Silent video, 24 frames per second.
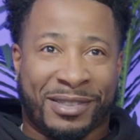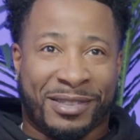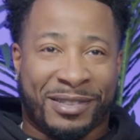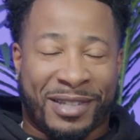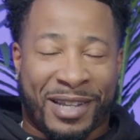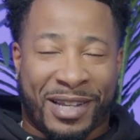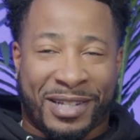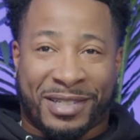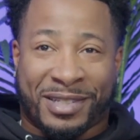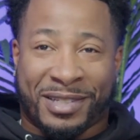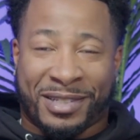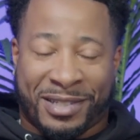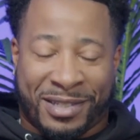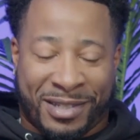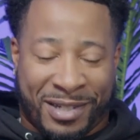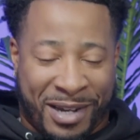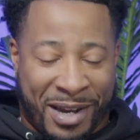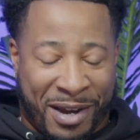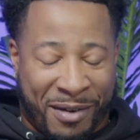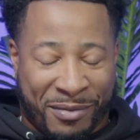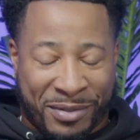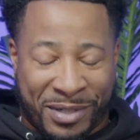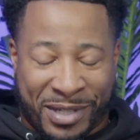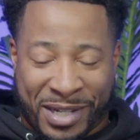that's just a
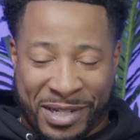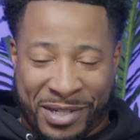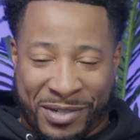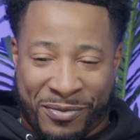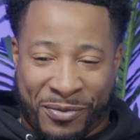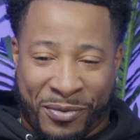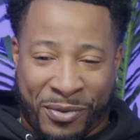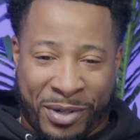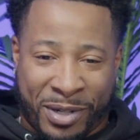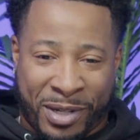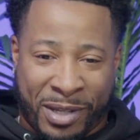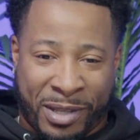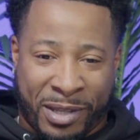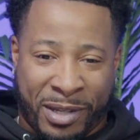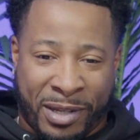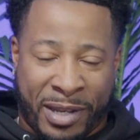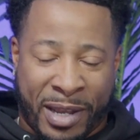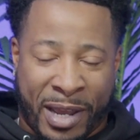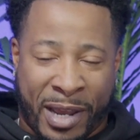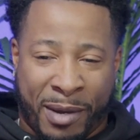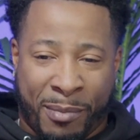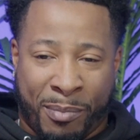conversation for another day.